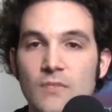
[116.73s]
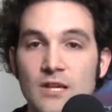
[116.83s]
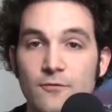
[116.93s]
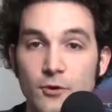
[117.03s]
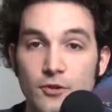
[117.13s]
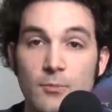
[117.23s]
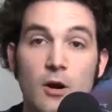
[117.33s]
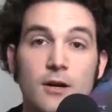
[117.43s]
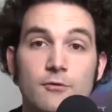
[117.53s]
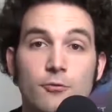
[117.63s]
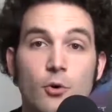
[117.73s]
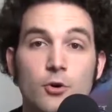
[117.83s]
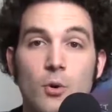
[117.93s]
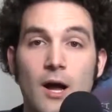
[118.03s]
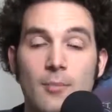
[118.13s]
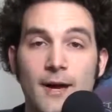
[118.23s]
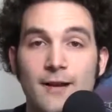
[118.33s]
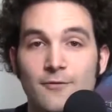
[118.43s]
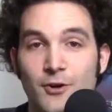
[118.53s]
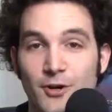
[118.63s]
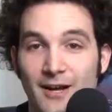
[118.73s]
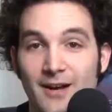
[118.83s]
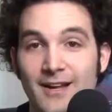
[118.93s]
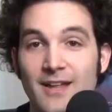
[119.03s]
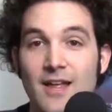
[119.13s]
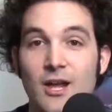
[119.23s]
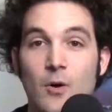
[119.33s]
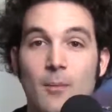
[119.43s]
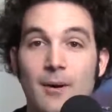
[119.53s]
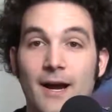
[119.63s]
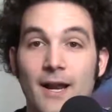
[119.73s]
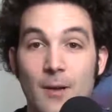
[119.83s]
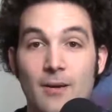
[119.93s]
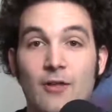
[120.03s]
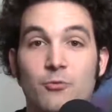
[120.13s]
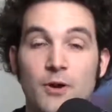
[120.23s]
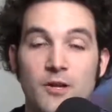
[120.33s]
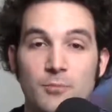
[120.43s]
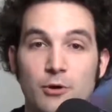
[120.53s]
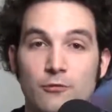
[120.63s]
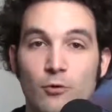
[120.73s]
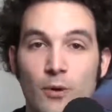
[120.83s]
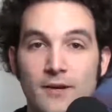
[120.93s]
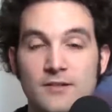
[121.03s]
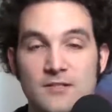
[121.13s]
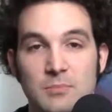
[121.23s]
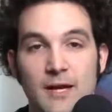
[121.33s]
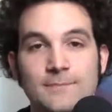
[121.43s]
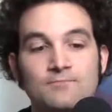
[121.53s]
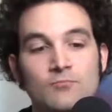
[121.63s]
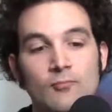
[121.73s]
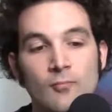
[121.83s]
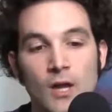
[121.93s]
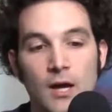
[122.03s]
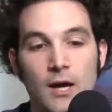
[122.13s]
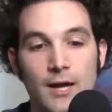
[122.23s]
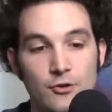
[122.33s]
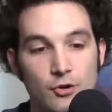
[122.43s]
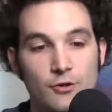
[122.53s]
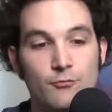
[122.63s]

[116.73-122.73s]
if you're in the market for a new iPad, if you're going to go out and buy an iPad 3, the beautiful Retina display, and you're looking